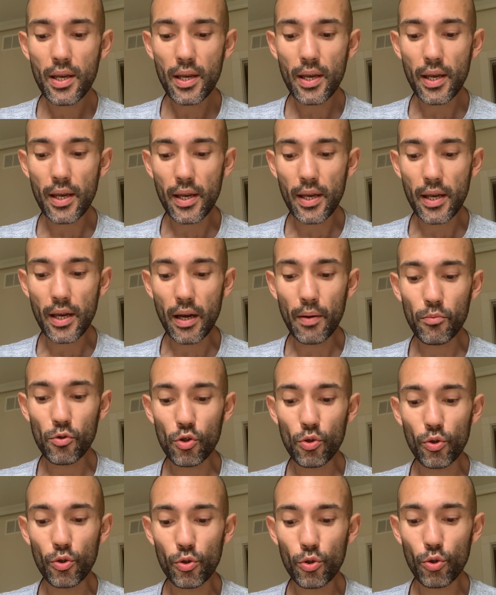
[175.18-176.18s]
I'm just
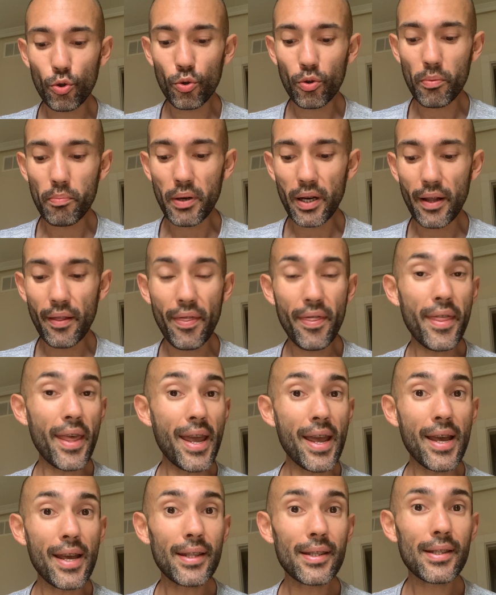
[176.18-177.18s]
going to talk about
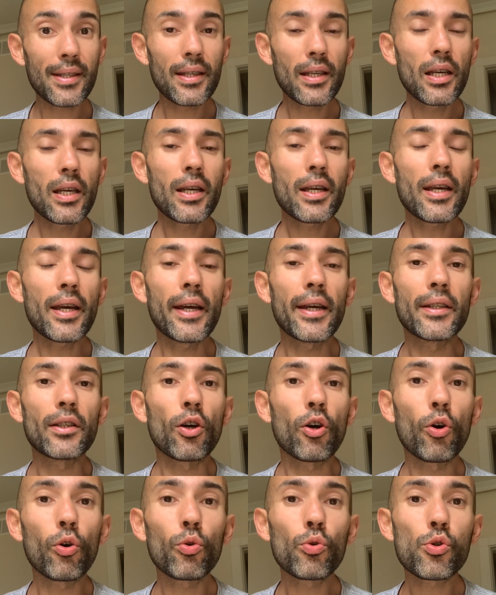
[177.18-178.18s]
that. And
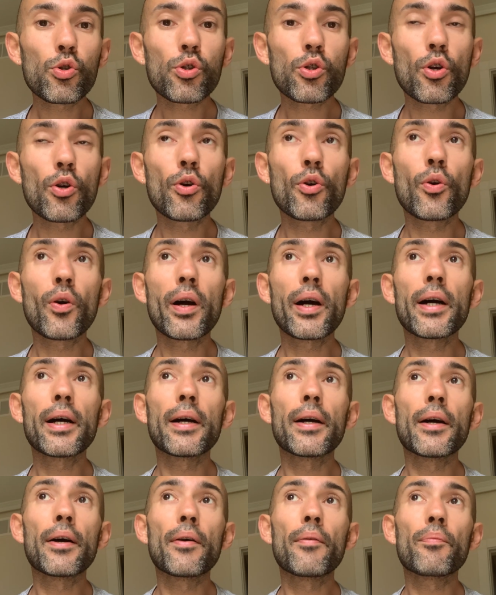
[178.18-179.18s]
also
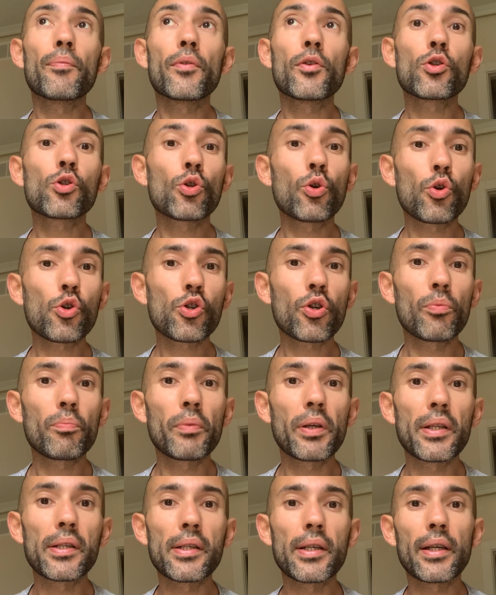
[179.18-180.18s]
social
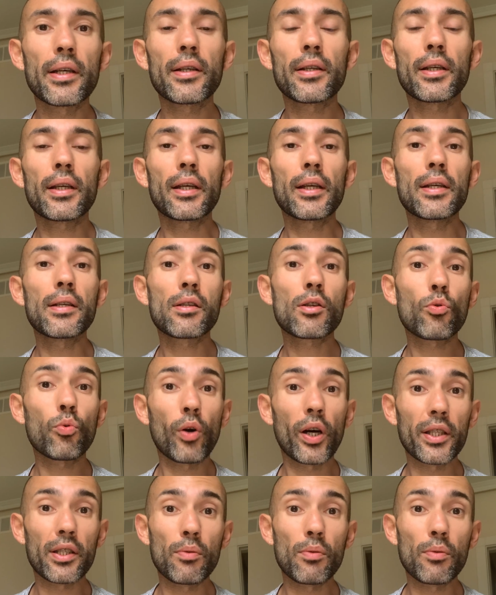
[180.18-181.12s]
media is quite